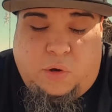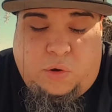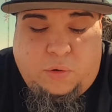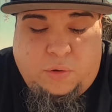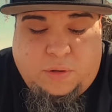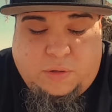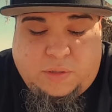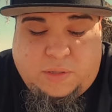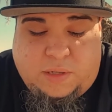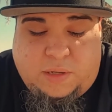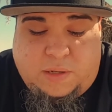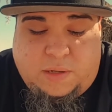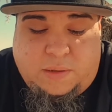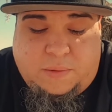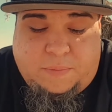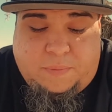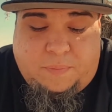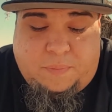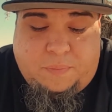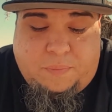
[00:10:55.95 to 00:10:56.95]
it
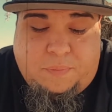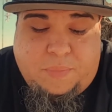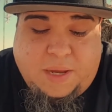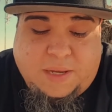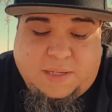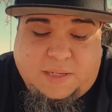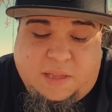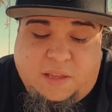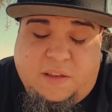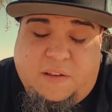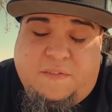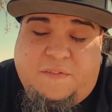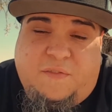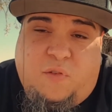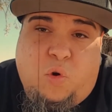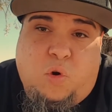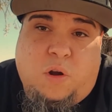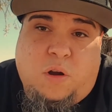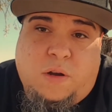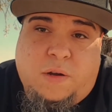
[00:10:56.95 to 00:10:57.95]
was basically a
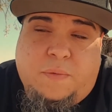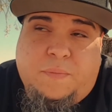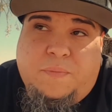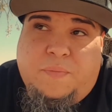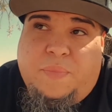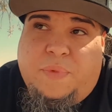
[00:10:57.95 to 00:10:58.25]
4.